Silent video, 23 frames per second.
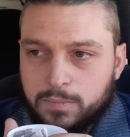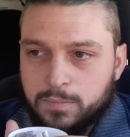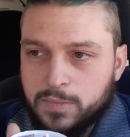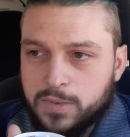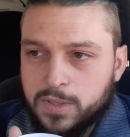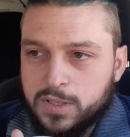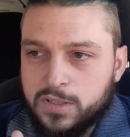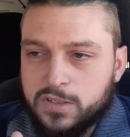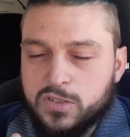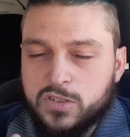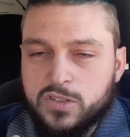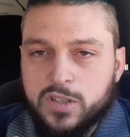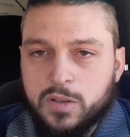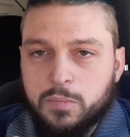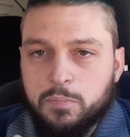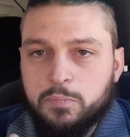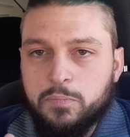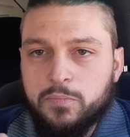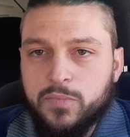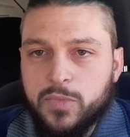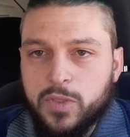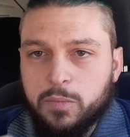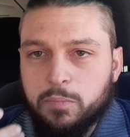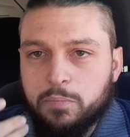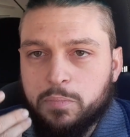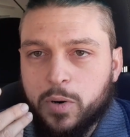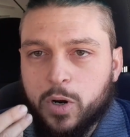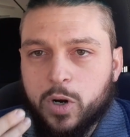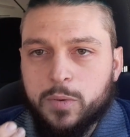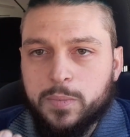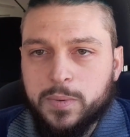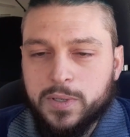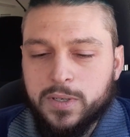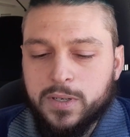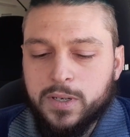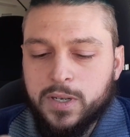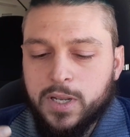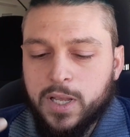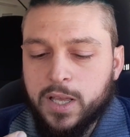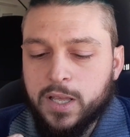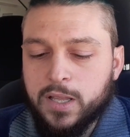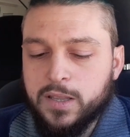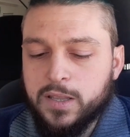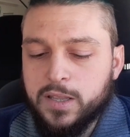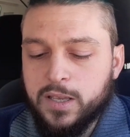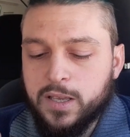it's just the bourbon
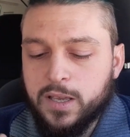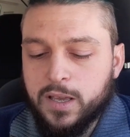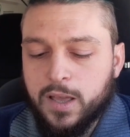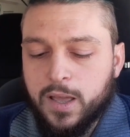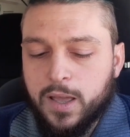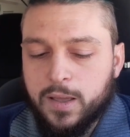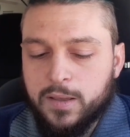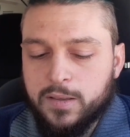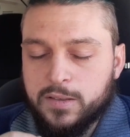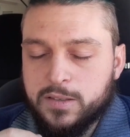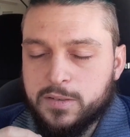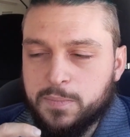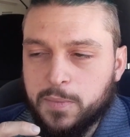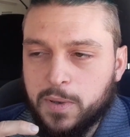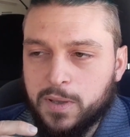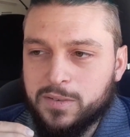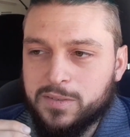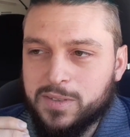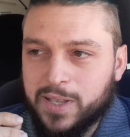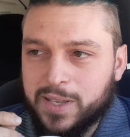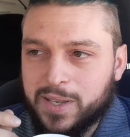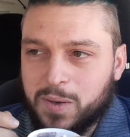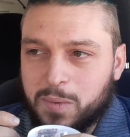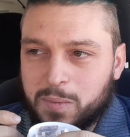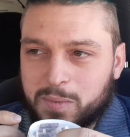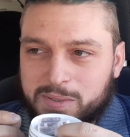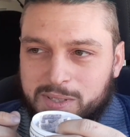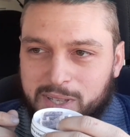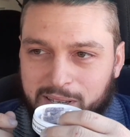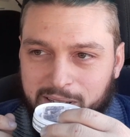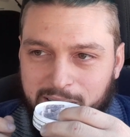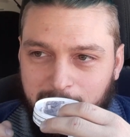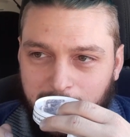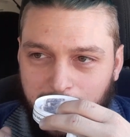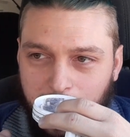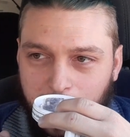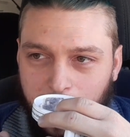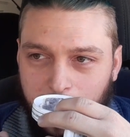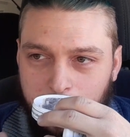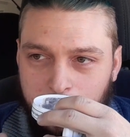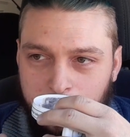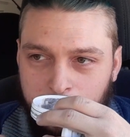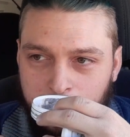and the it smells like almost like it